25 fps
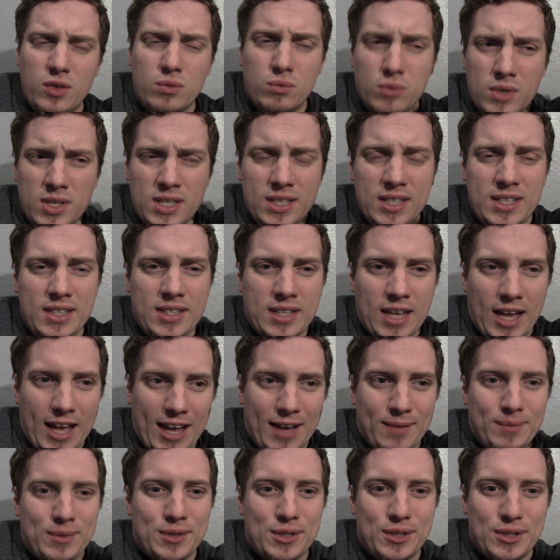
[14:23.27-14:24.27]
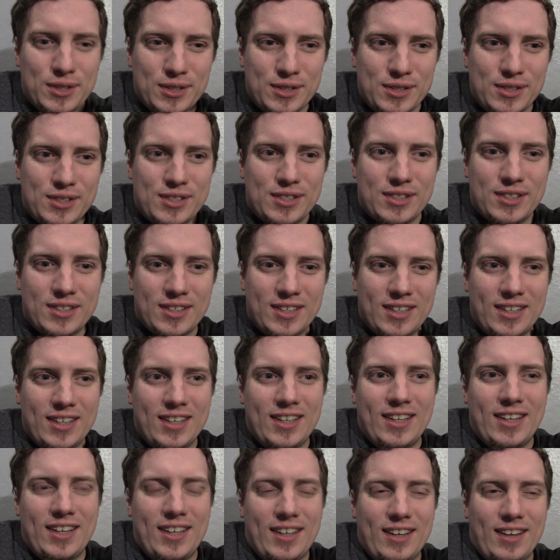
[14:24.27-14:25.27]
really captures
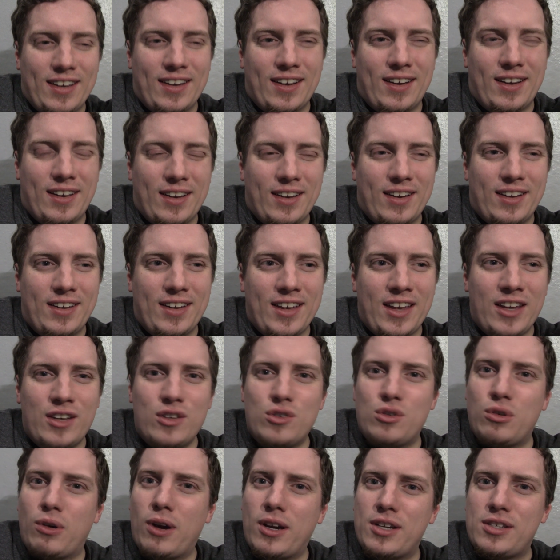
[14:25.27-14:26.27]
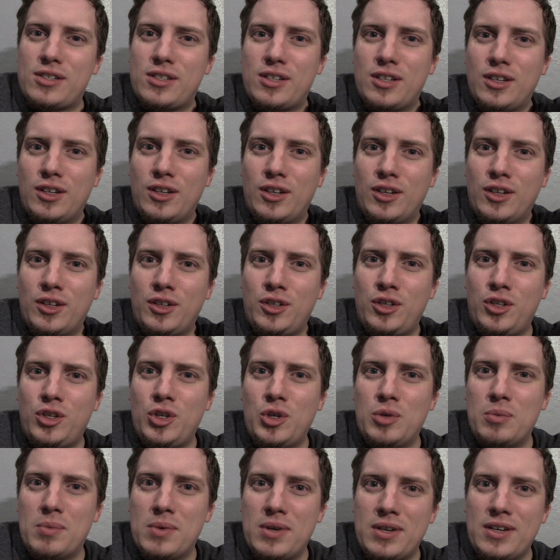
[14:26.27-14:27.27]
uh, interesting
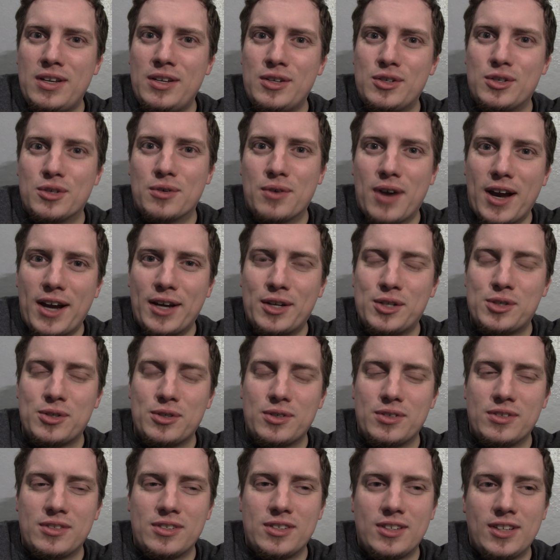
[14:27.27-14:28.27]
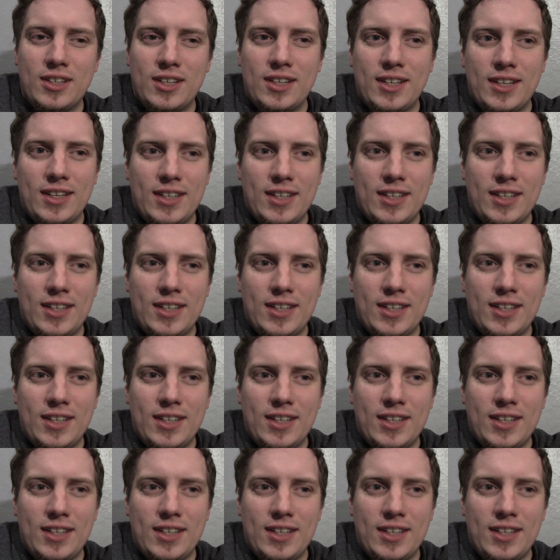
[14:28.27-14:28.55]
human interactions.